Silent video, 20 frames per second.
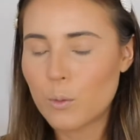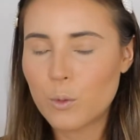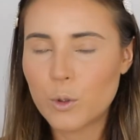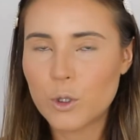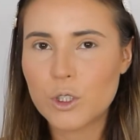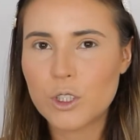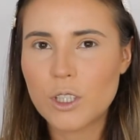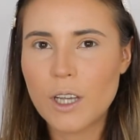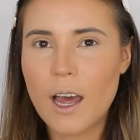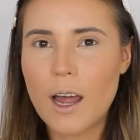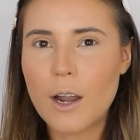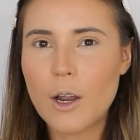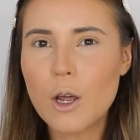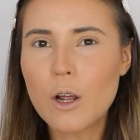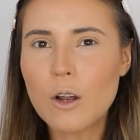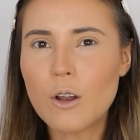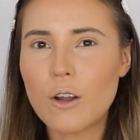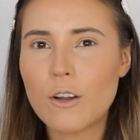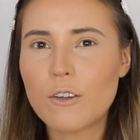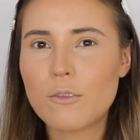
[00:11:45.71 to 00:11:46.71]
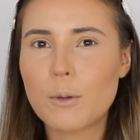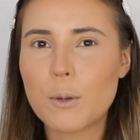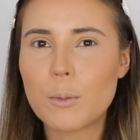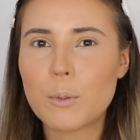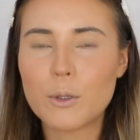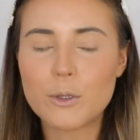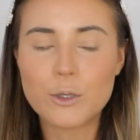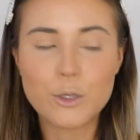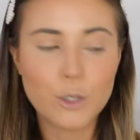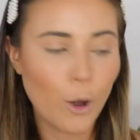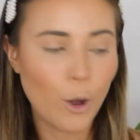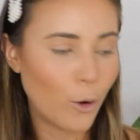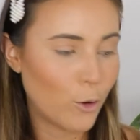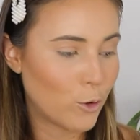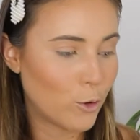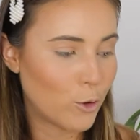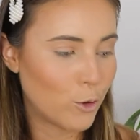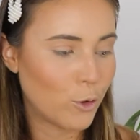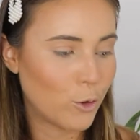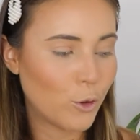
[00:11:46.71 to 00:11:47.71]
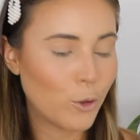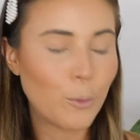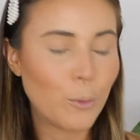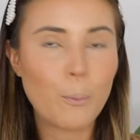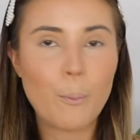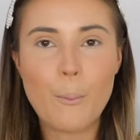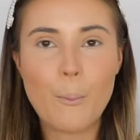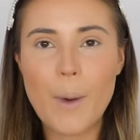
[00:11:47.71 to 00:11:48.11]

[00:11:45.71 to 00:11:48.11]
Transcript: which I know a lot of people don't do,